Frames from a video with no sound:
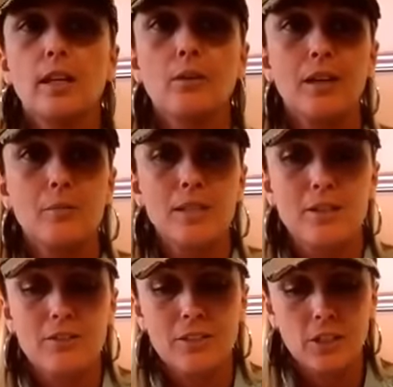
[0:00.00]
anyway, I'm going to get
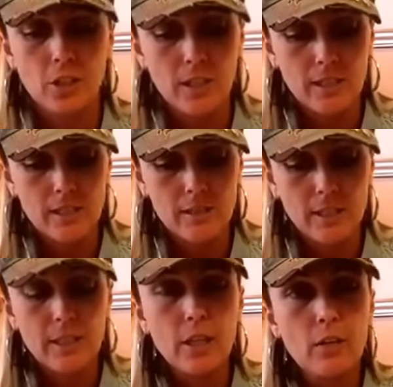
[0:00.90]
off of here and
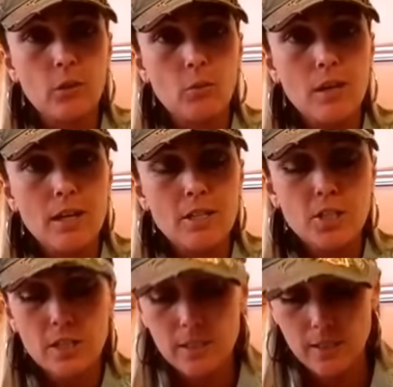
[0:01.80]
thank y'all for
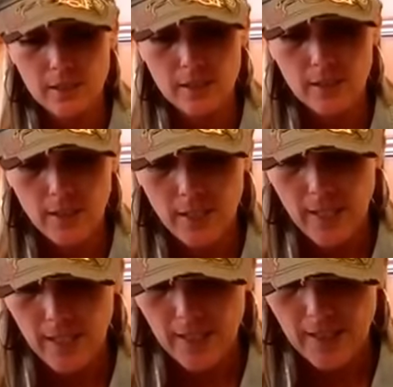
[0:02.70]
watching.
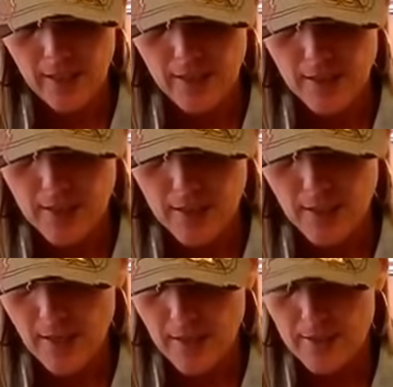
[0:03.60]
And
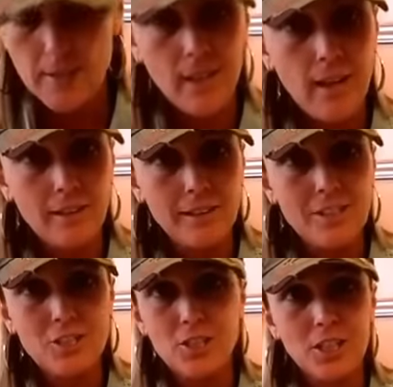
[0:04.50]
yes, Callie
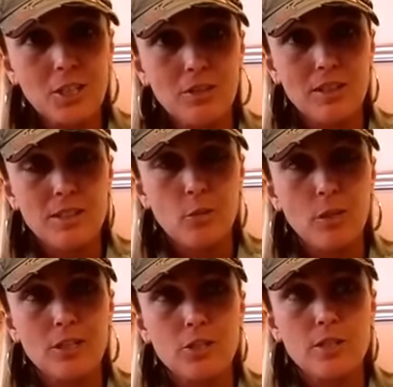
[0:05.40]
Lynch, thank you again so
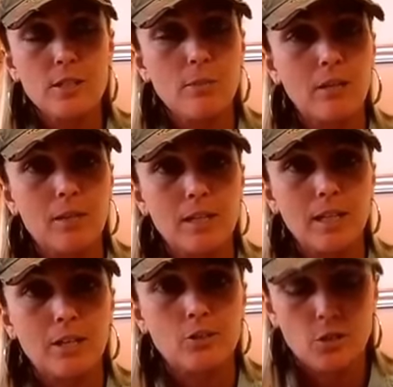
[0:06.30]
much. You just made my day, your